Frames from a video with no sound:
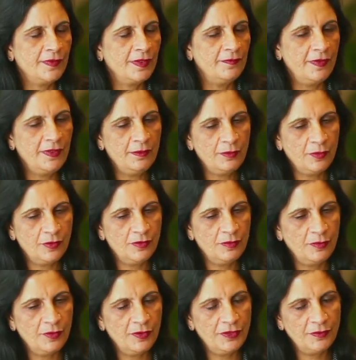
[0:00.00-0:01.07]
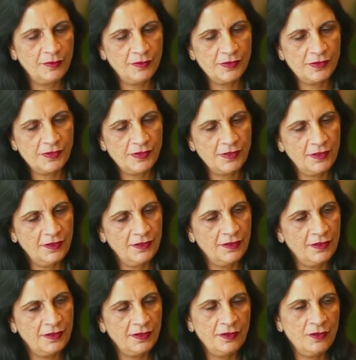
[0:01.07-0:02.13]
a very important point was here,
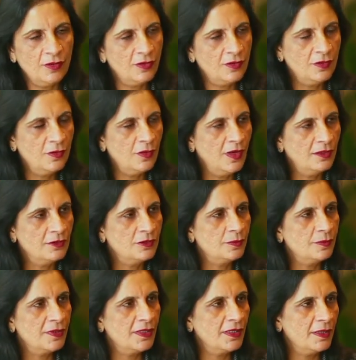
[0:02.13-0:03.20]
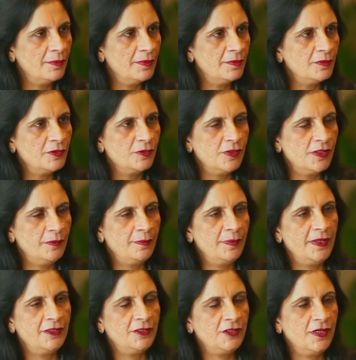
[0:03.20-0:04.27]
they did not know how to bring up a visually
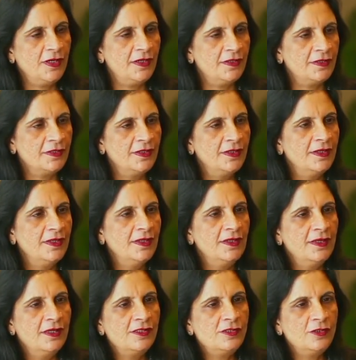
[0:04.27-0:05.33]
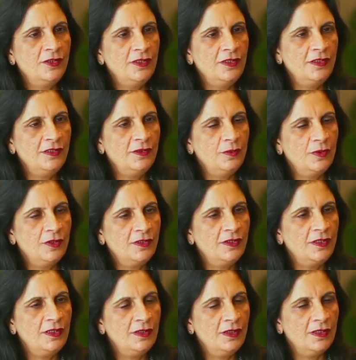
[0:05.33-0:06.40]
impaired child. So they did
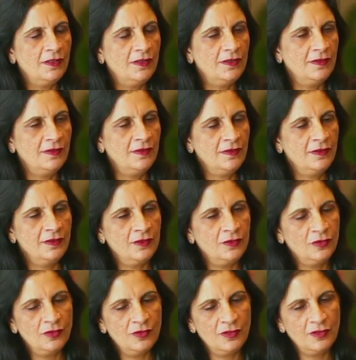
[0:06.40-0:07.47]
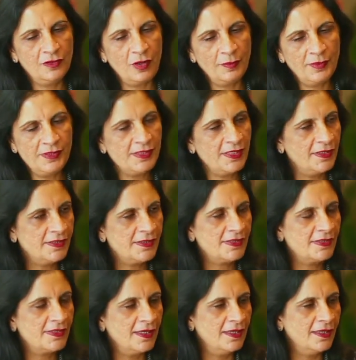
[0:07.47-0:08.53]
what they the common
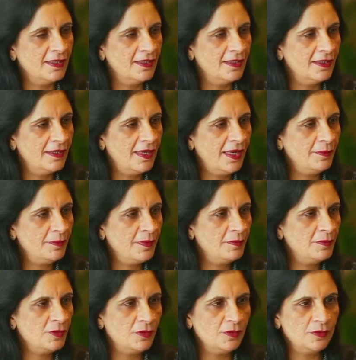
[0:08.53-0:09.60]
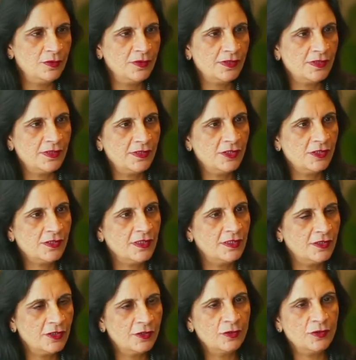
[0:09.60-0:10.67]
sense helped them to do, is they just
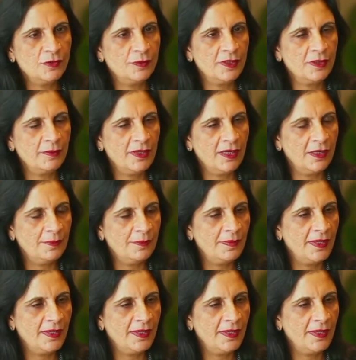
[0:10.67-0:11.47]
continued to bring me up